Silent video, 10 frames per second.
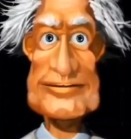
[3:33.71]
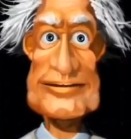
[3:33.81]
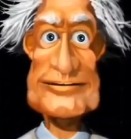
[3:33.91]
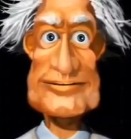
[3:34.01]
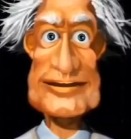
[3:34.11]

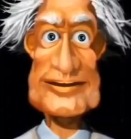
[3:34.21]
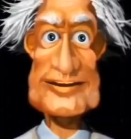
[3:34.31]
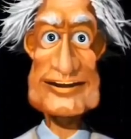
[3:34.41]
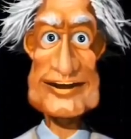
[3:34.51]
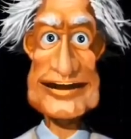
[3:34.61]
and we
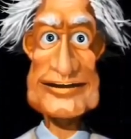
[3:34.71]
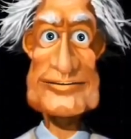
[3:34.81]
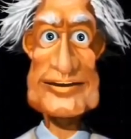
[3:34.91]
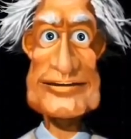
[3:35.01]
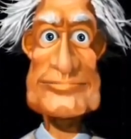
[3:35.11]
use this to
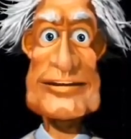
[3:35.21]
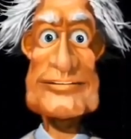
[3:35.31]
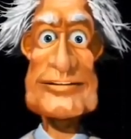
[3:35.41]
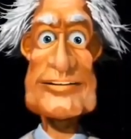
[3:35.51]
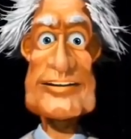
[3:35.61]
check
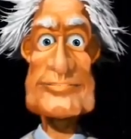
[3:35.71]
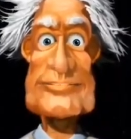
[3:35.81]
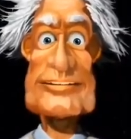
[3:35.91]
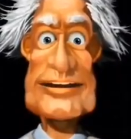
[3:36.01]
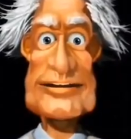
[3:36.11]
whether a pump
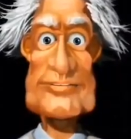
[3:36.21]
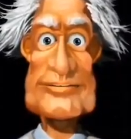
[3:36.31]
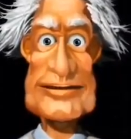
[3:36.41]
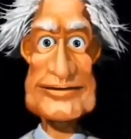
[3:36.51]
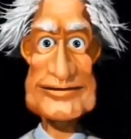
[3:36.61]
will suit our
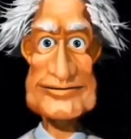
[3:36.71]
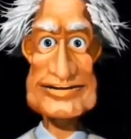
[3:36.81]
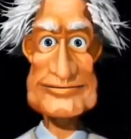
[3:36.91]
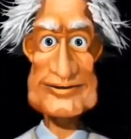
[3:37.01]
needs.